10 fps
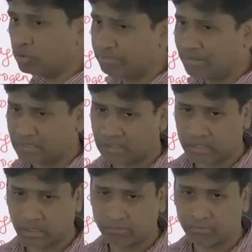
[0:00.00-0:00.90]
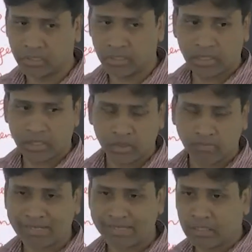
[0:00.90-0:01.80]
the placenta. So
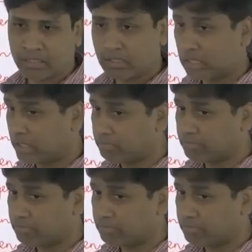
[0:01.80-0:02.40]
placenta is like a